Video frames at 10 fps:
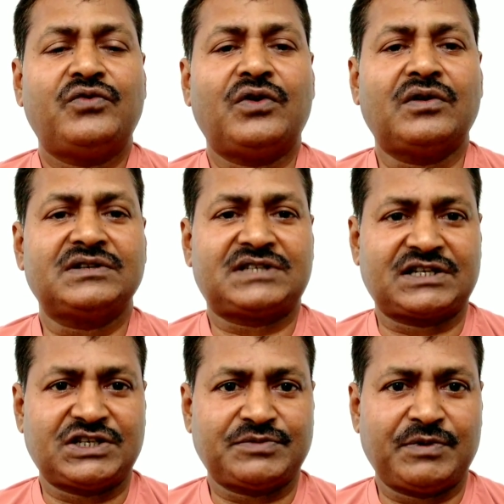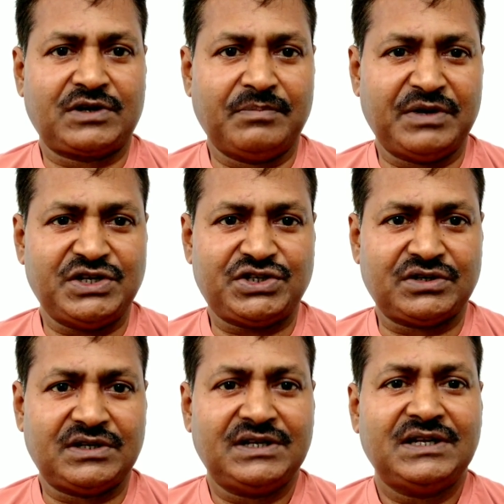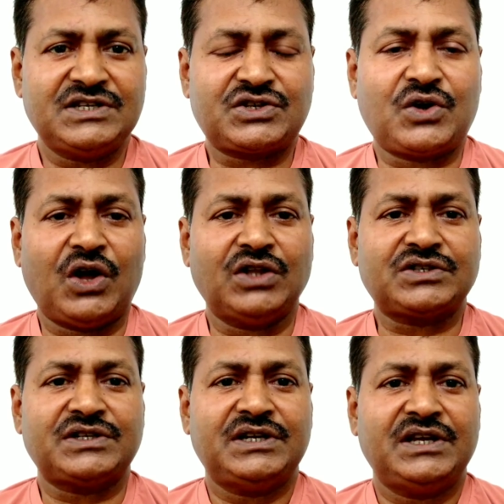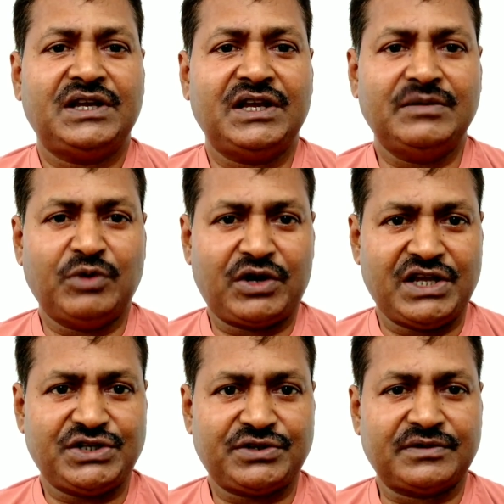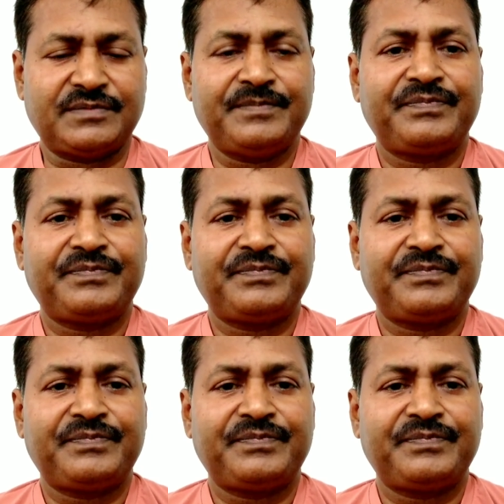for successful completion, is called invocation.